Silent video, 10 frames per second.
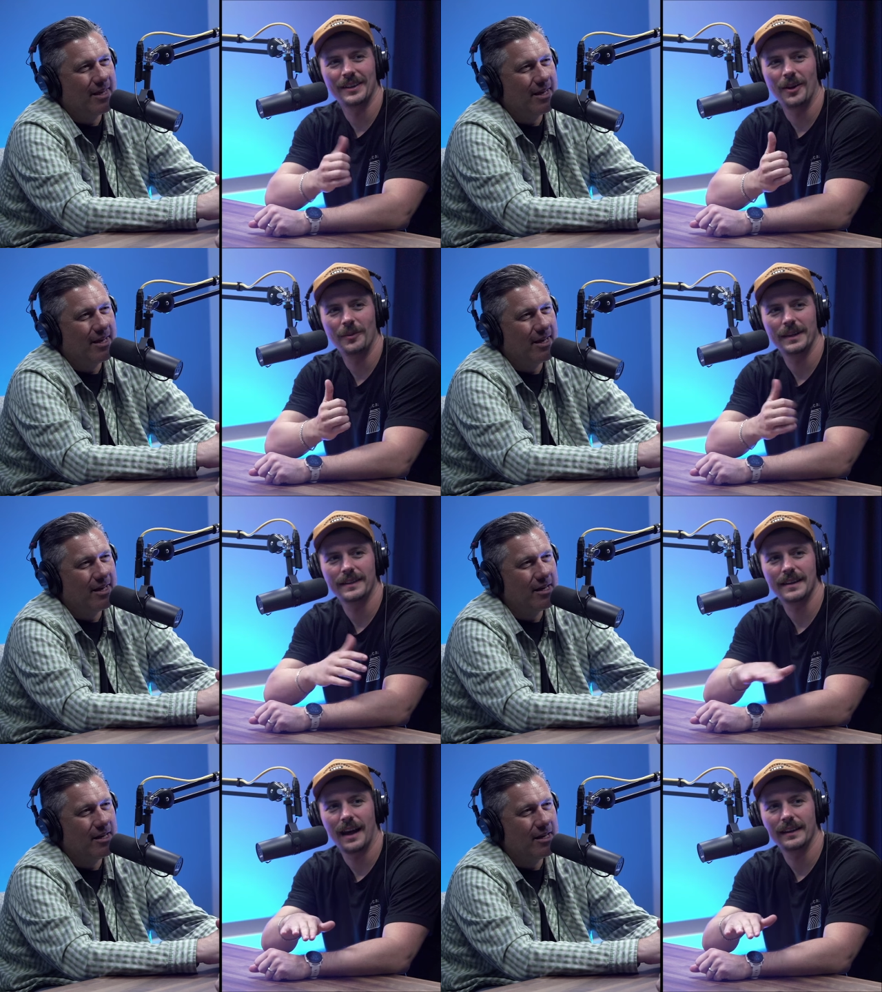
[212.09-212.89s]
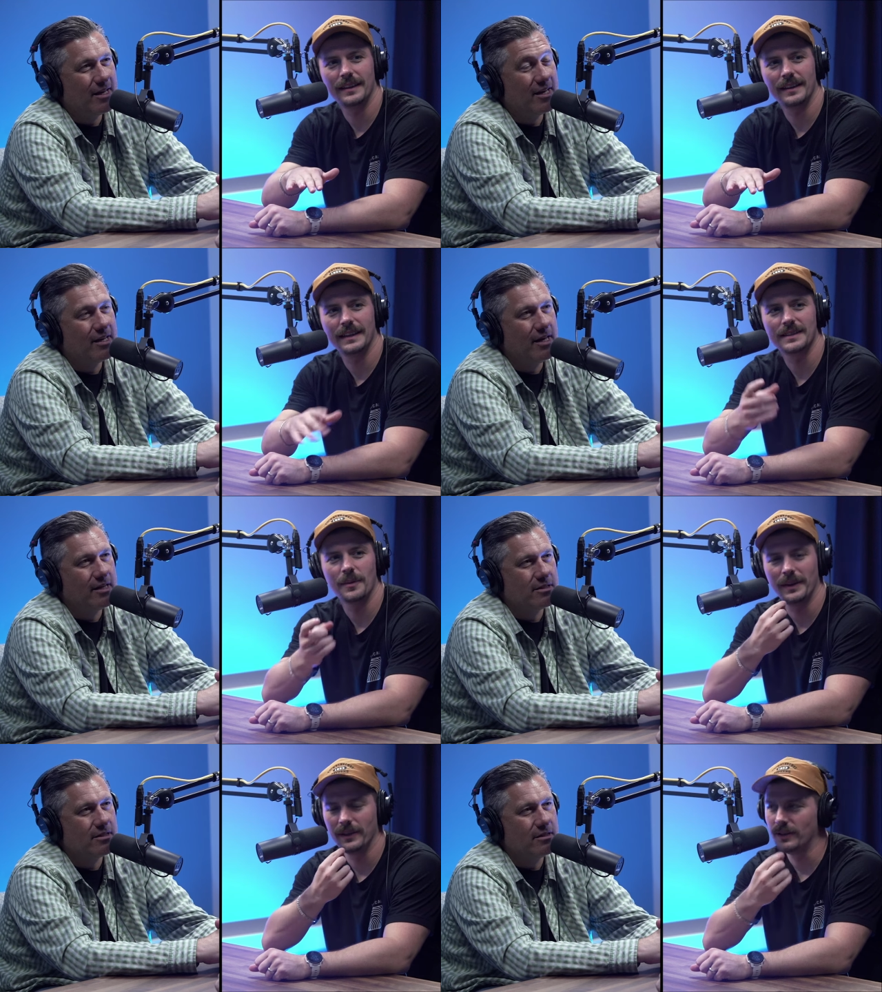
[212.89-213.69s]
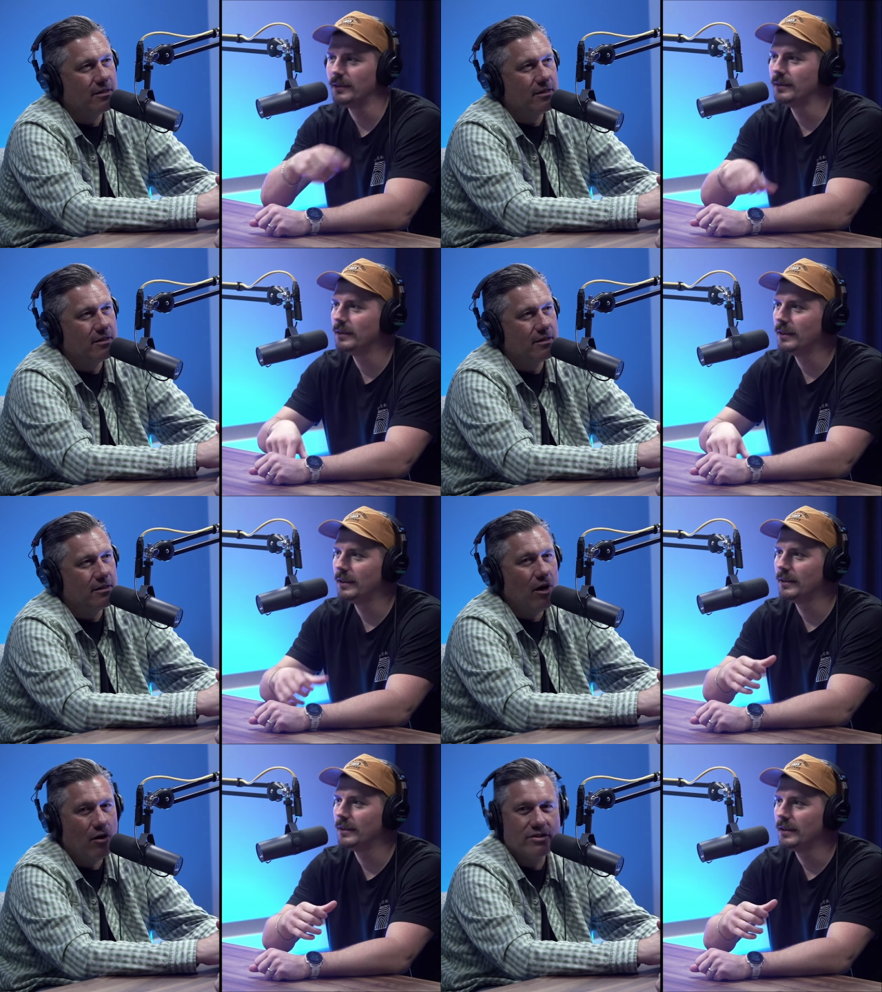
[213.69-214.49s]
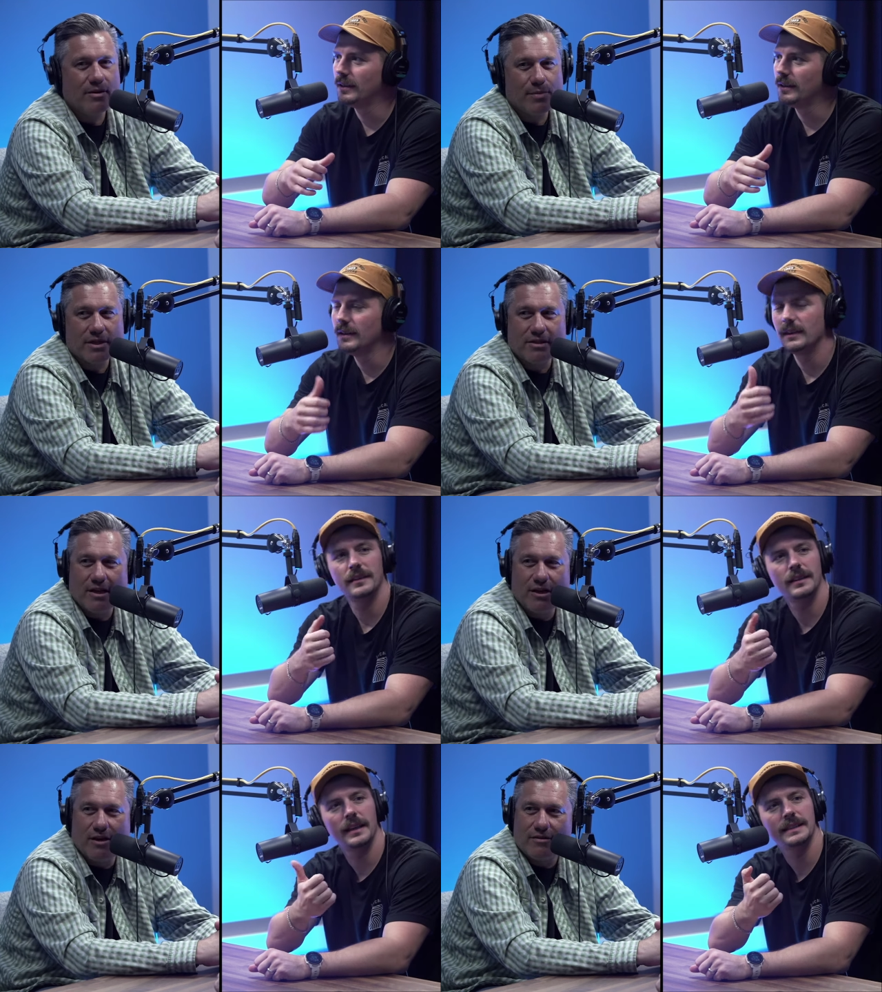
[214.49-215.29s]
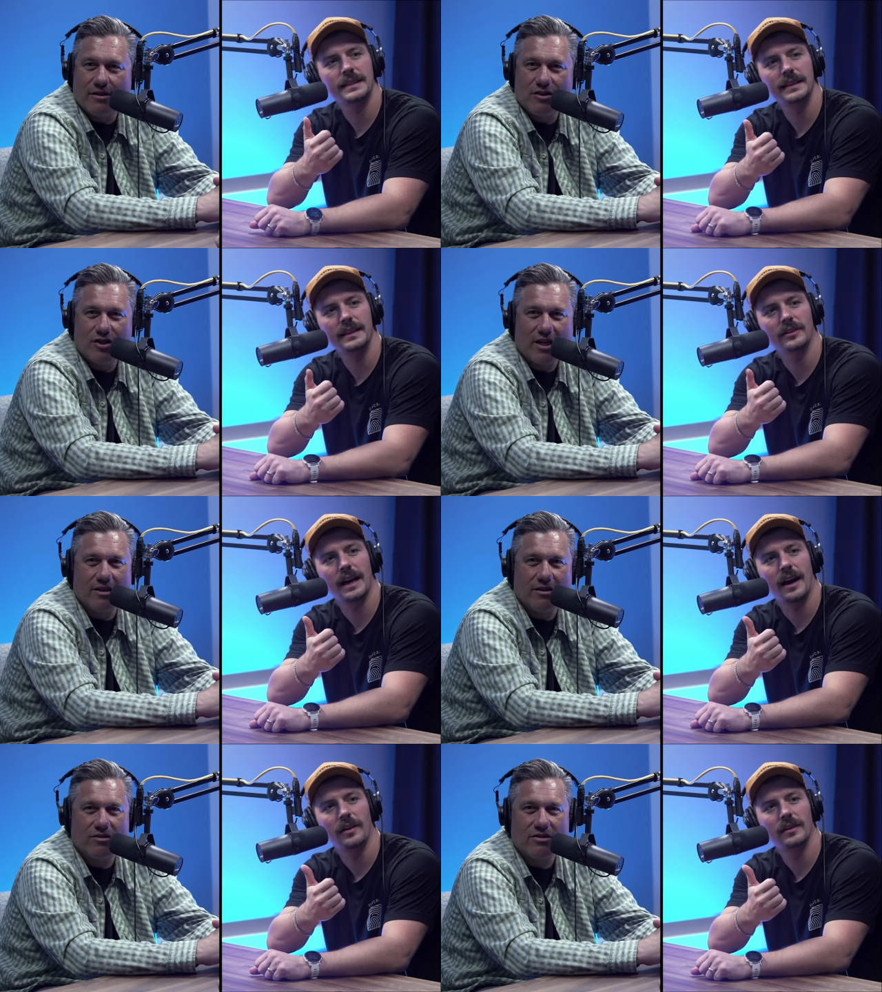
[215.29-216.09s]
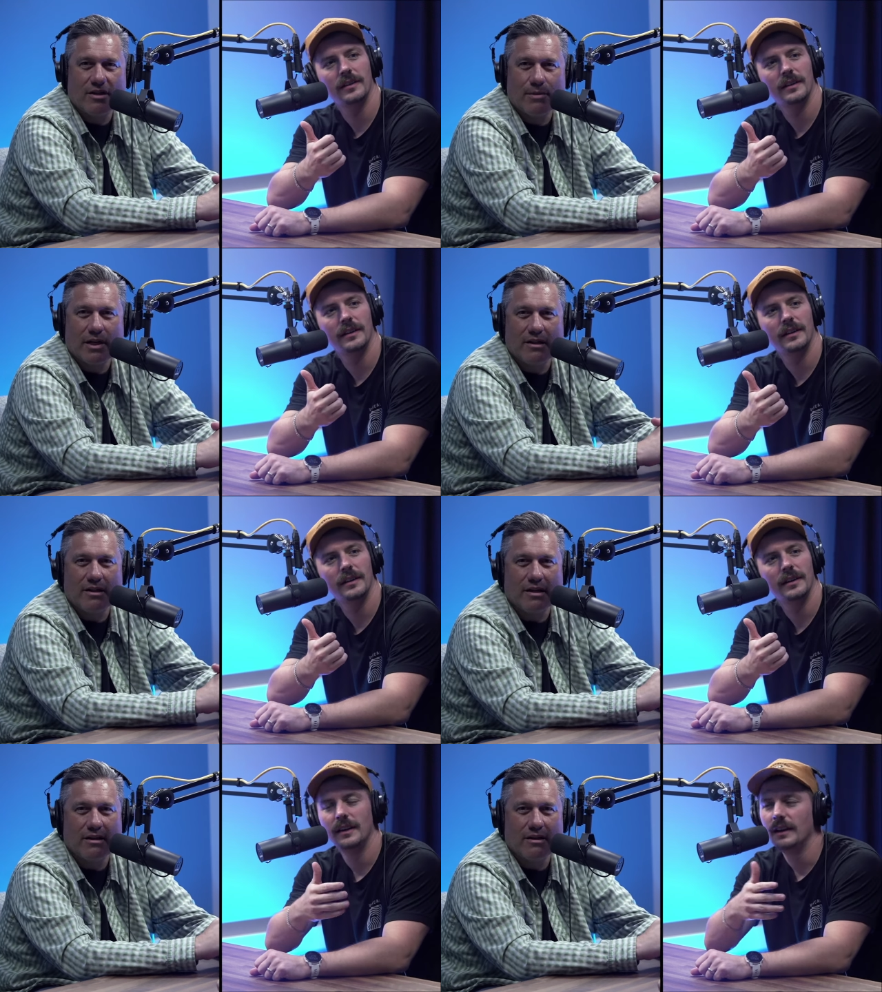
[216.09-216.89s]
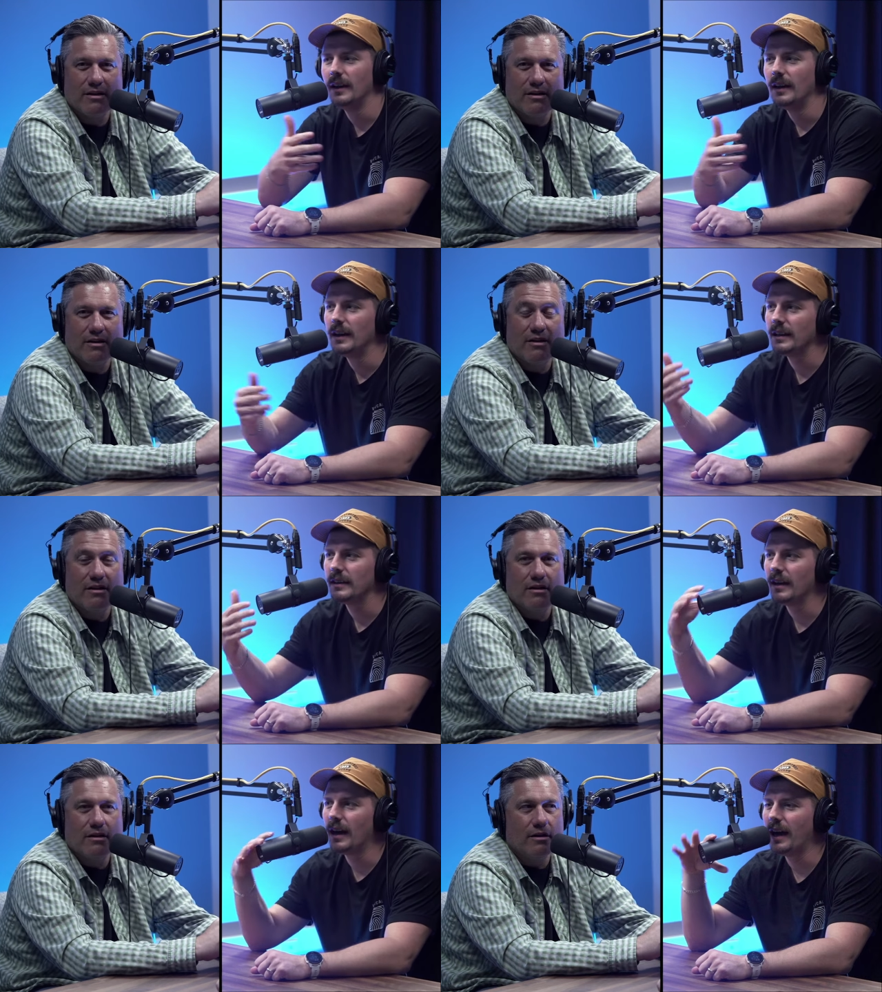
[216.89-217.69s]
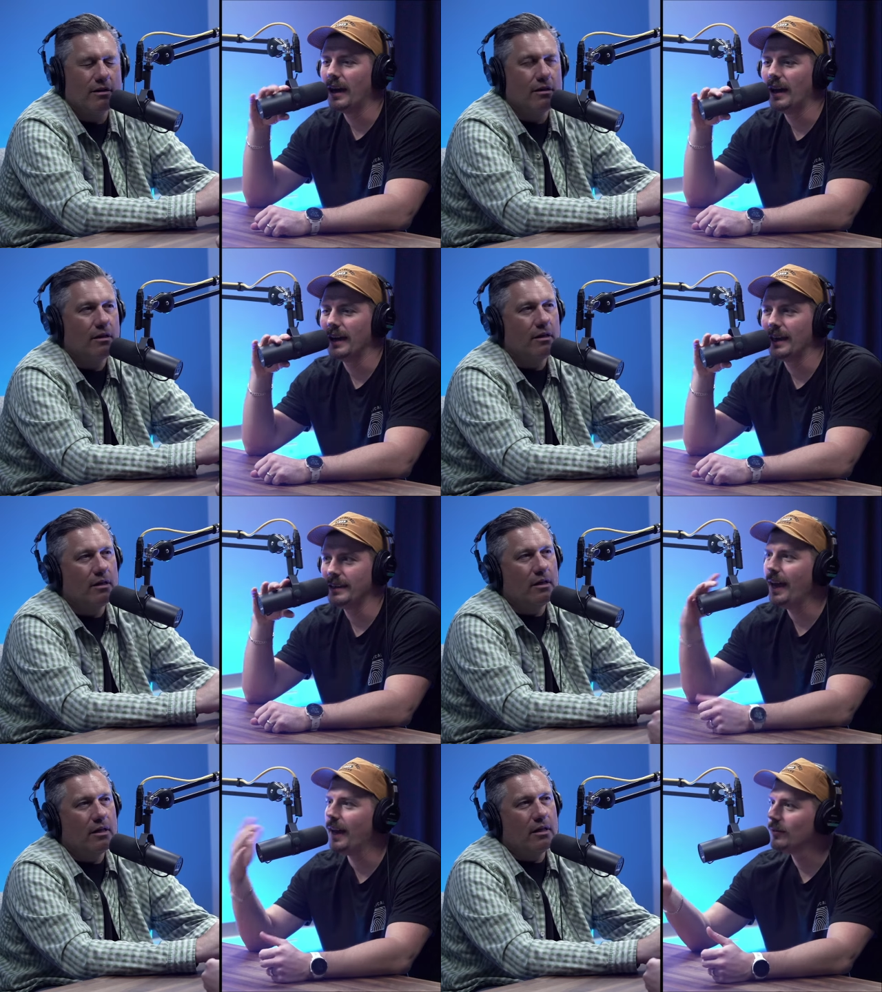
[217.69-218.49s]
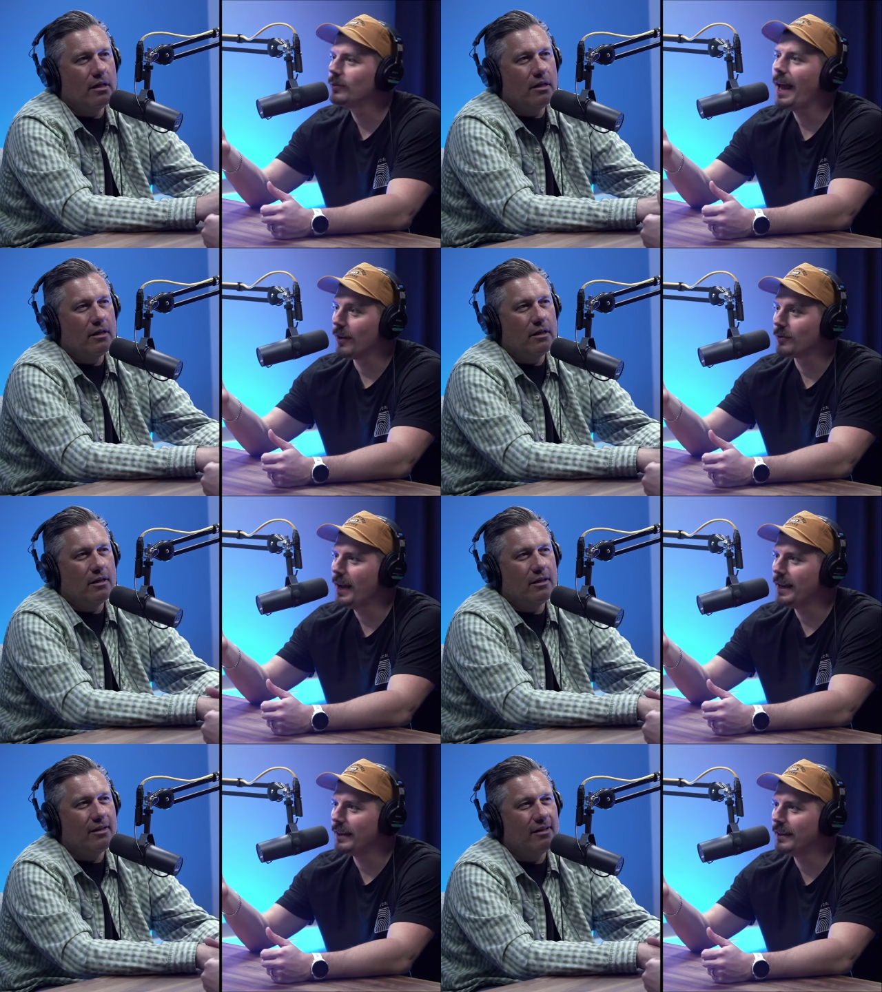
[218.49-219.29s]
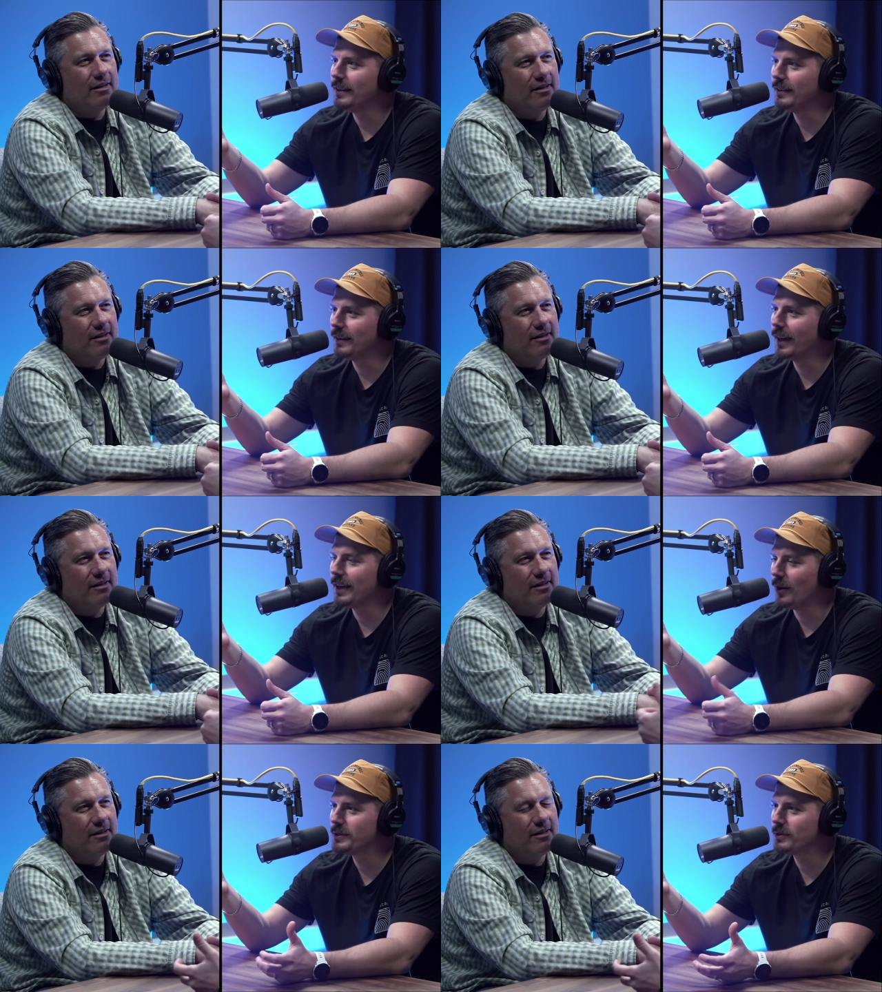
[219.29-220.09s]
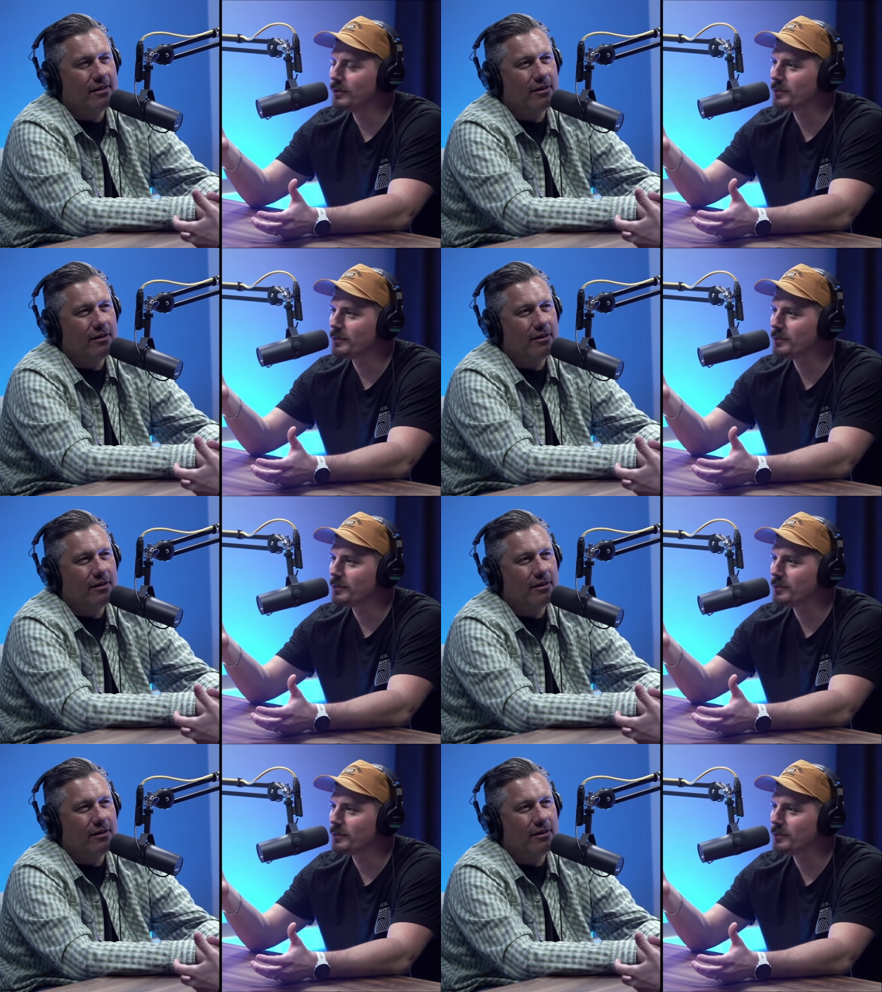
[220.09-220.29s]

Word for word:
Speaker 1: No, it's not. A, it's yes. a pill.
Speaker 2: No, Ozempic's like you have it's to a needle inject it in your stomach. I think.
Speaker 1: Uh, yeah, yeah, right. And it like helps you